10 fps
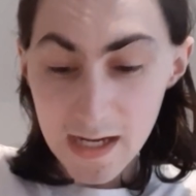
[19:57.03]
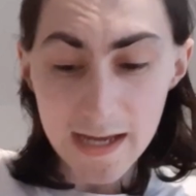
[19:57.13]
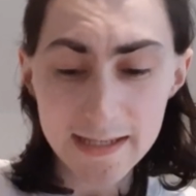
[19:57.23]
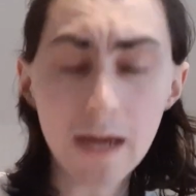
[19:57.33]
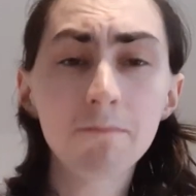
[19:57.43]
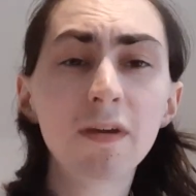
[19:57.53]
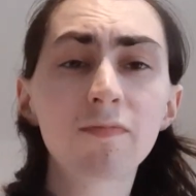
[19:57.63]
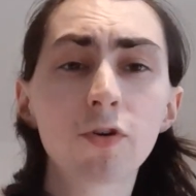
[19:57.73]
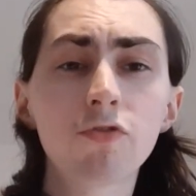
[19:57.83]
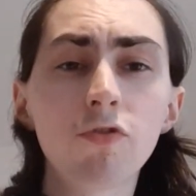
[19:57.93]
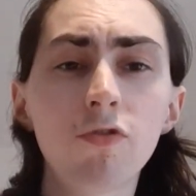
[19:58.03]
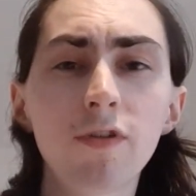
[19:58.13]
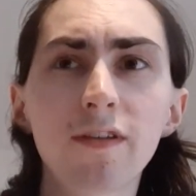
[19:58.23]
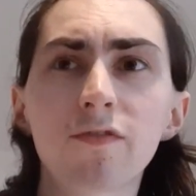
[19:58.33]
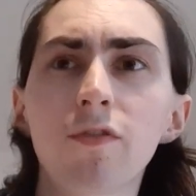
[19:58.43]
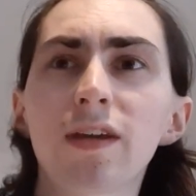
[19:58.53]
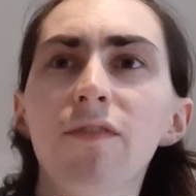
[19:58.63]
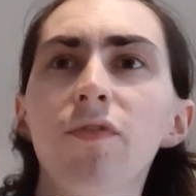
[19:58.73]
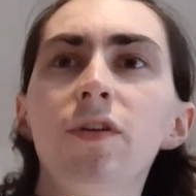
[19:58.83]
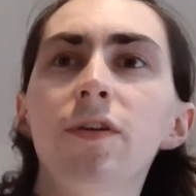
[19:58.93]
again, Miss McCraw is not
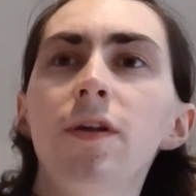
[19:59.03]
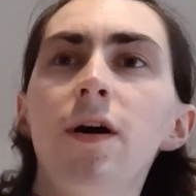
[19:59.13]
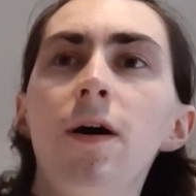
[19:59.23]
given